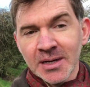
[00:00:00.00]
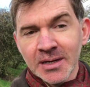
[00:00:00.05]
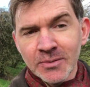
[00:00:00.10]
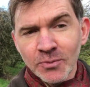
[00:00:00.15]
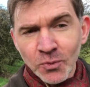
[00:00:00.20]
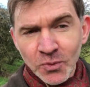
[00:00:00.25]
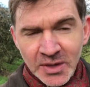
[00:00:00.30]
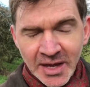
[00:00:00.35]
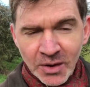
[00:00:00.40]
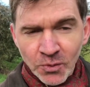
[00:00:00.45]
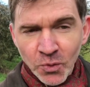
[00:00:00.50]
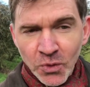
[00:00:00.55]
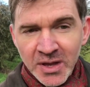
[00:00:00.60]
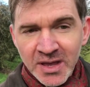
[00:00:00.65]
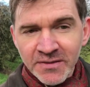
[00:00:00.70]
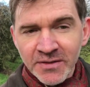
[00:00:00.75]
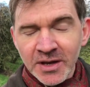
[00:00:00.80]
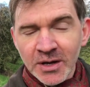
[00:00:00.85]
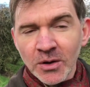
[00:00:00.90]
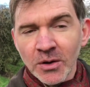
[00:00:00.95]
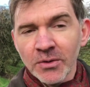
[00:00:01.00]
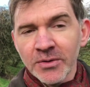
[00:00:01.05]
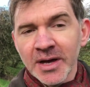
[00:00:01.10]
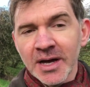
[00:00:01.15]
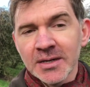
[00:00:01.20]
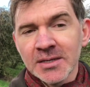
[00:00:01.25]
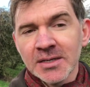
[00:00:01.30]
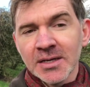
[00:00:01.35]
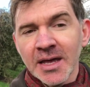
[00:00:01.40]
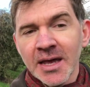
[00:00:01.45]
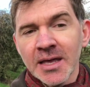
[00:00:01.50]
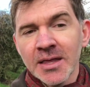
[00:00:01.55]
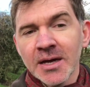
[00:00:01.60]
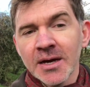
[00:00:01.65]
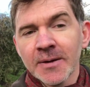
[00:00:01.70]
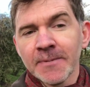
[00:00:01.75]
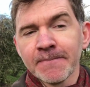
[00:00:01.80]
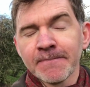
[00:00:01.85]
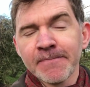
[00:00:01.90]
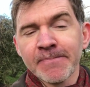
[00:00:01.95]
And then weaving all that together
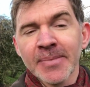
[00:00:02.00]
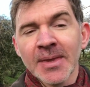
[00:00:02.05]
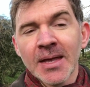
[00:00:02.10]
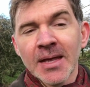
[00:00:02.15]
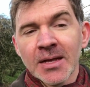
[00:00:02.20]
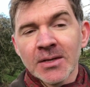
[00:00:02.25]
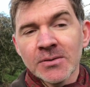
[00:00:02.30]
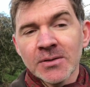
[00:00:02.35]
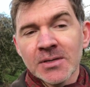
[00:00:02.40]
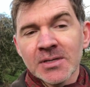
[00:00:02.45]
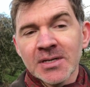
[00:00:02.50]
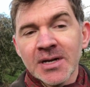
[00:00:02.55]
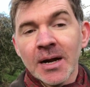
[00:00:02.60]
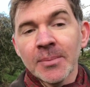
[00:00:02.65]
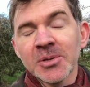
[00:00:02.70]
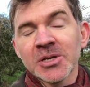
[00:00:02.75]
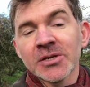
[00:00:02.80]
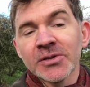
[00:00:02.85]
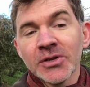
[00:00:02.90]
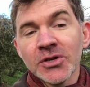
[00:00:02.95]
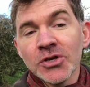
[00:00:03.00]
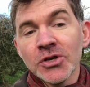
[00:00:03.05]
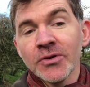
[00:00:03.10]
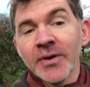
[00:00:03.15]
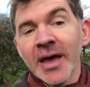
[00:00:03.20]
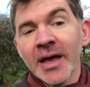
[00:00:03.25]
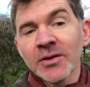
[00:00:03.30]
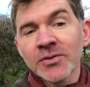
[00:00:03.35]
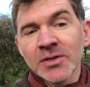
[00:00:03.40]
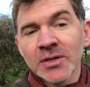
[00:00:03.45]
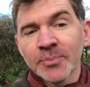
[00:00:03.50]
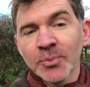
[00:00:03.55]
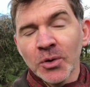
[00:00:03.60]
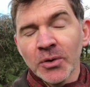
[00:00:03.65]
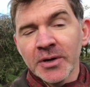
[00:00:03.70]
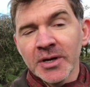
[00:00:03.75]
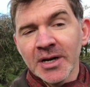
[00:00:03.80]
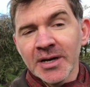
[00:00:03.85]
to establish the new entry point.